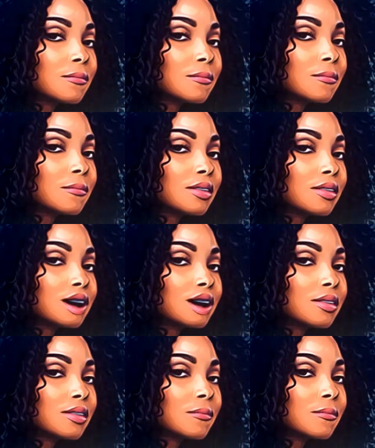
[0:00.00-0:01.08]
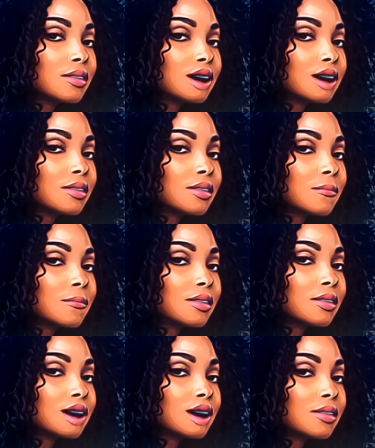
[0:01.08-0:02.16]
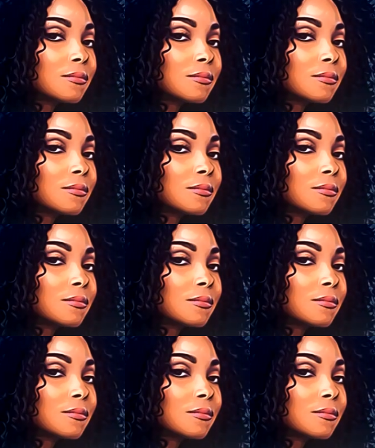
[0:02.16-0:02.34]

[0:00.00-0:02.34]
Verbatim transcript: Over with the ladies, Morgan is saying